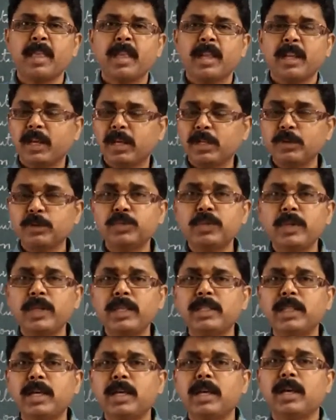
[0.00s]
Now
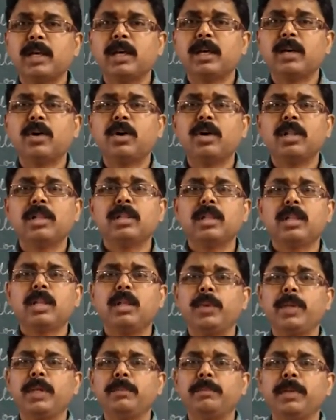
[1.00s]
usually all the
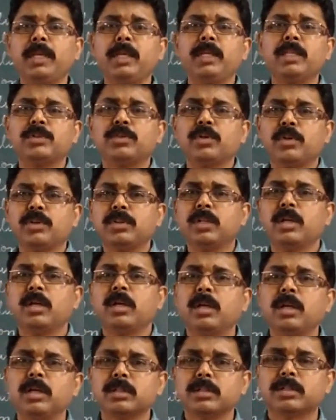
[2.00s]
living beings on the
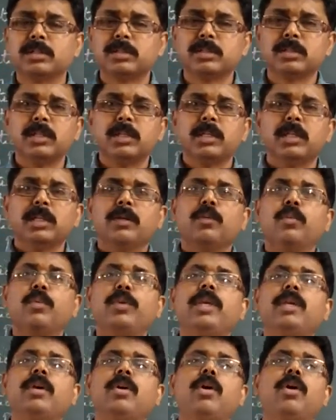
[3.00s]
earth,
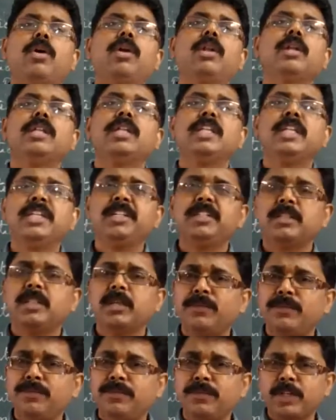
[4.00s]
we all need
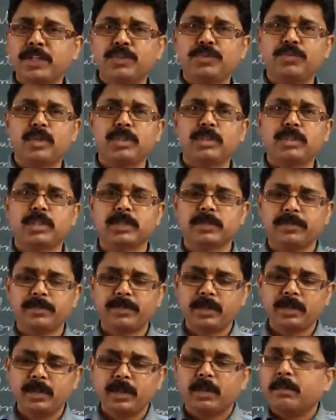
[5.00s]
the fresh water.
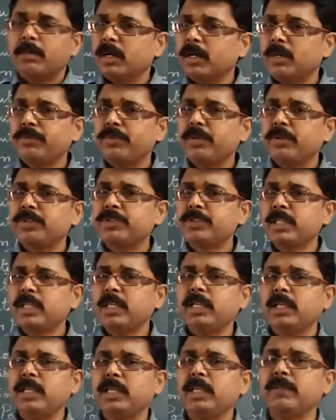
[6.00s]
But if you
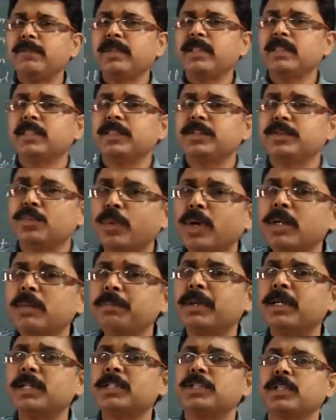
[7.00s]
see, even this
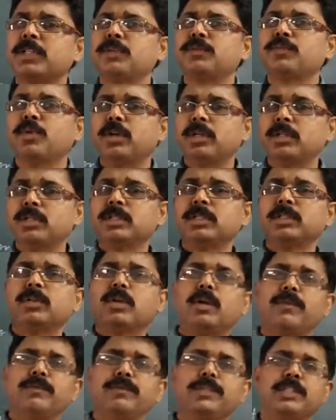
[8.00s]
1% water
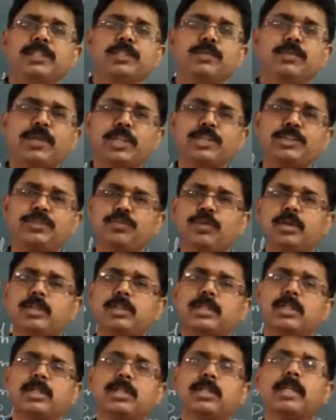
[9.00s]
of this fresh
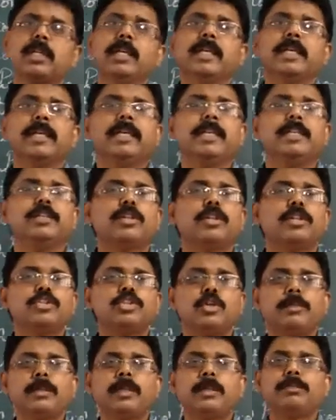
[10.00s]
water is
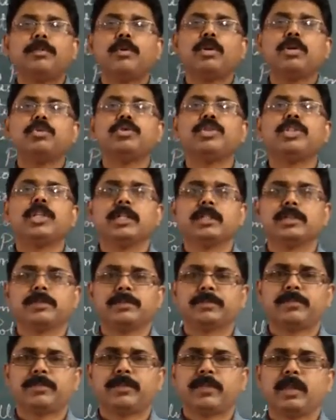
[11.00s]
also been polluted.